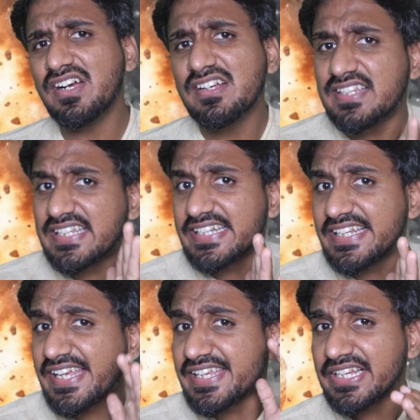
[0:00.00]
a
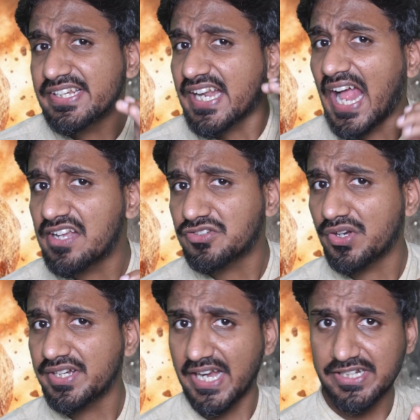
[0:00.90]
city killer
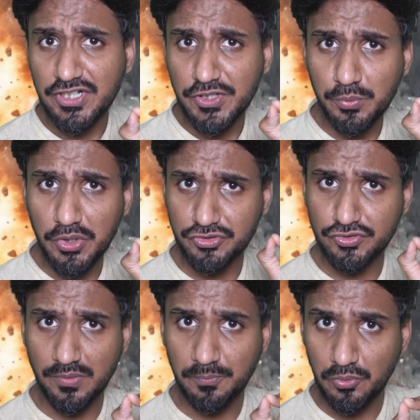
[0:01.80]
asteroid headed towards
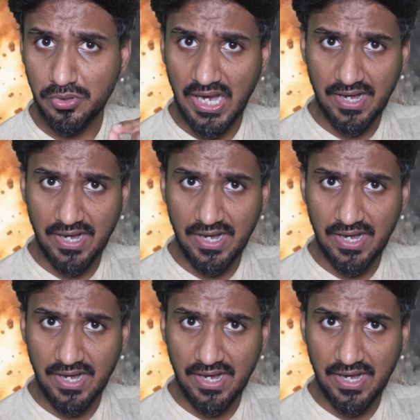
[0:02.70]
the moon,